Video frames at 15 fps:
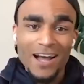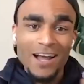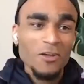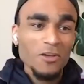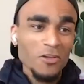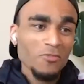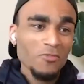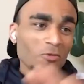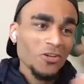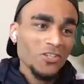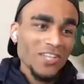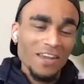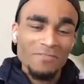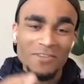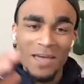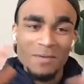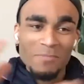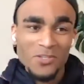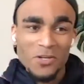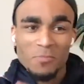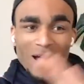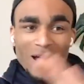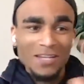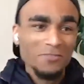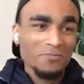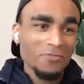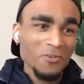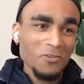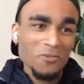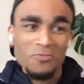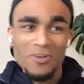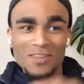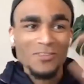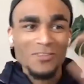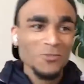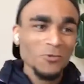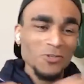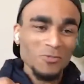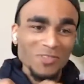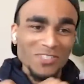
I know you've watched every episode back to front. You've read the source